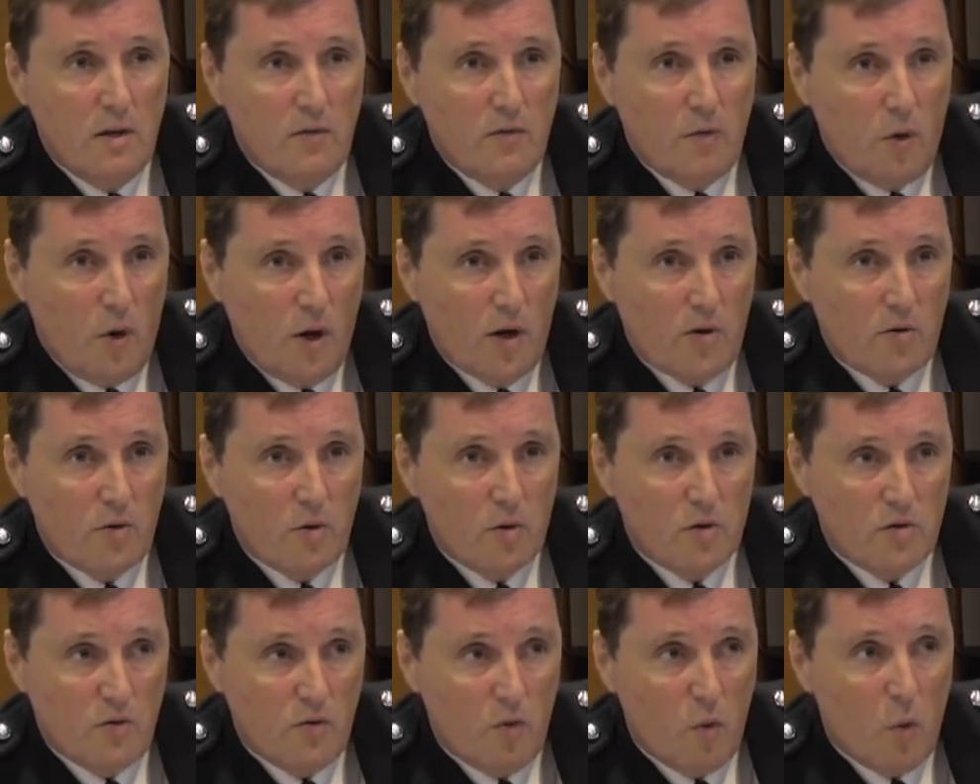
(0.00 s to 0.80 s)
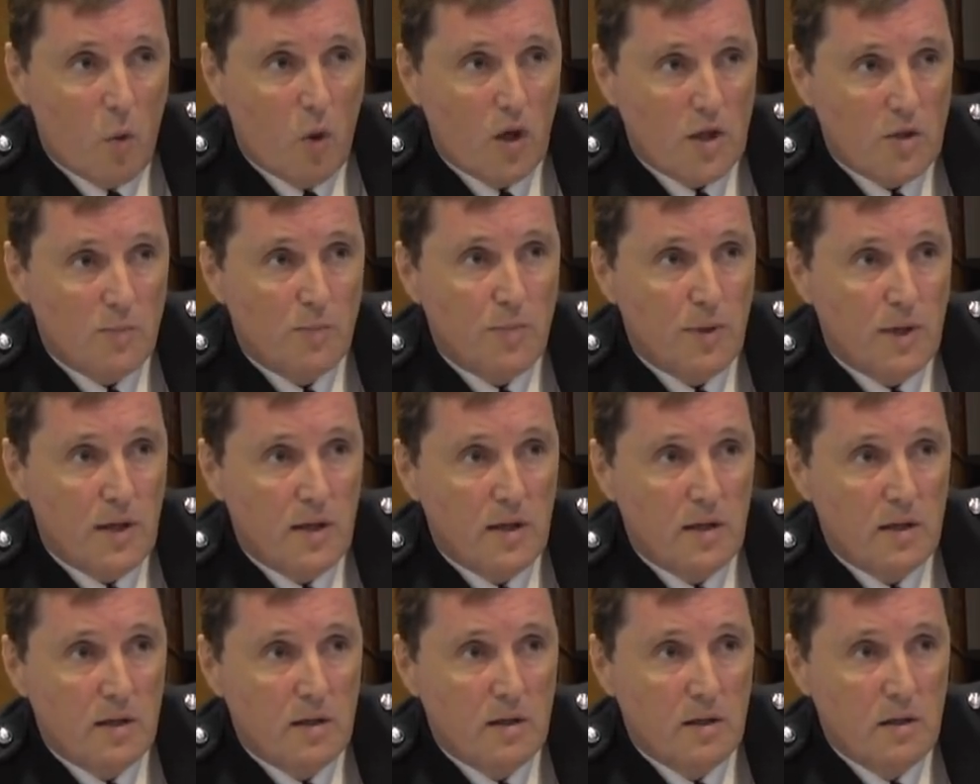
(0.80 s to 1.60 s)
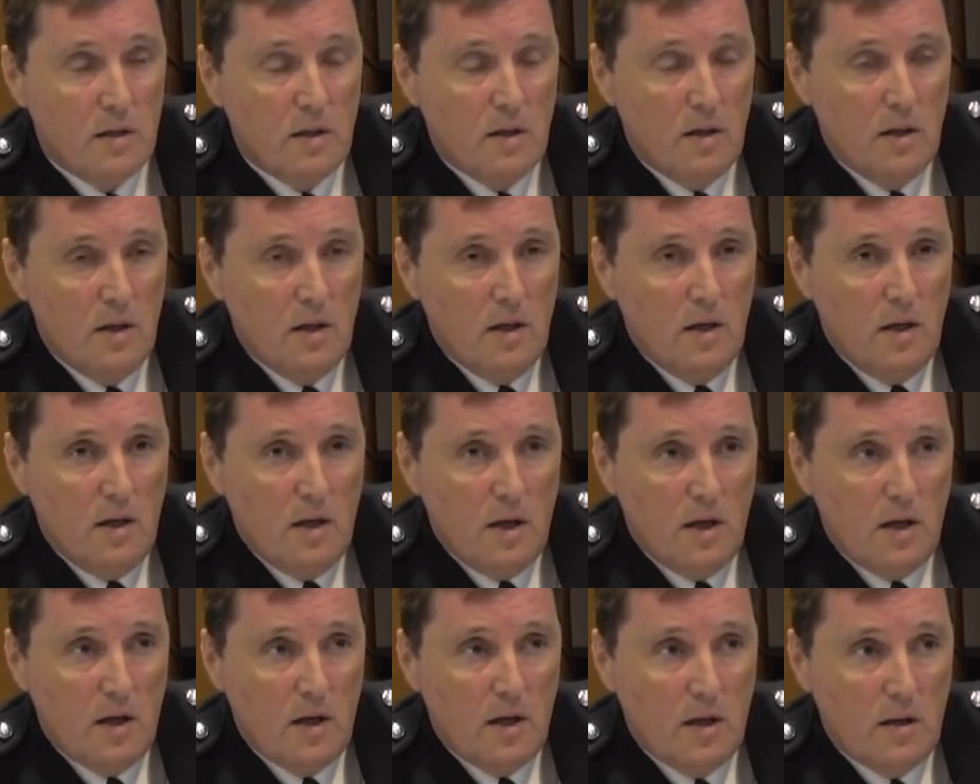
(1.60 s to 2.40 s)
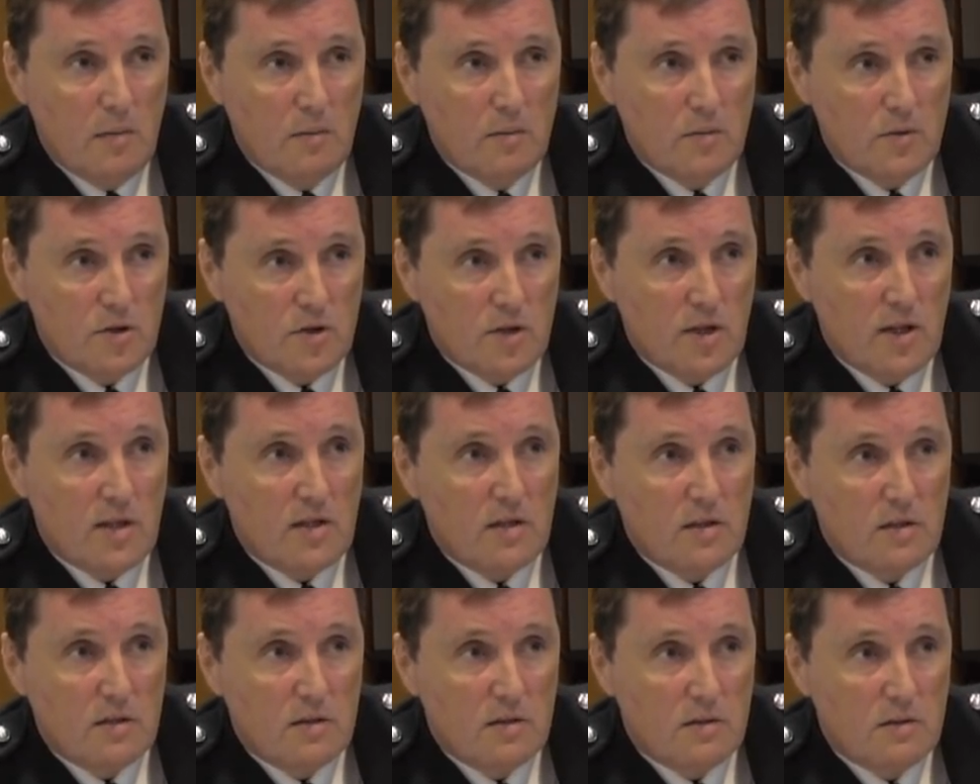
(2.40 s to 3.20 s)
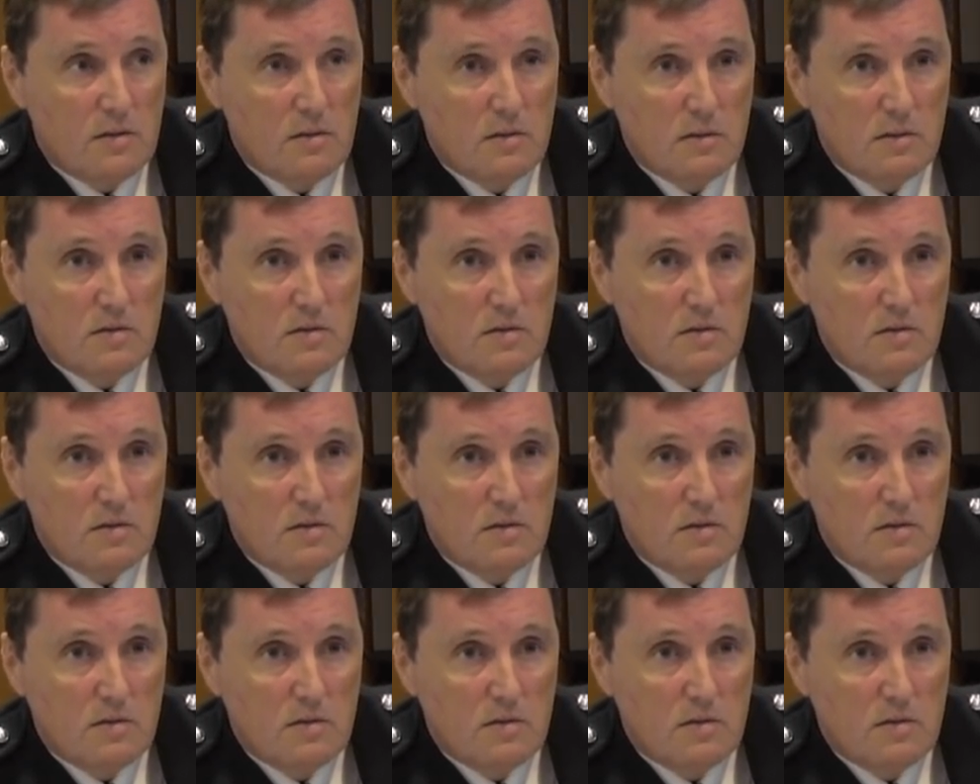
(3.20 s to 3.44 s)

Fire crews have always been sent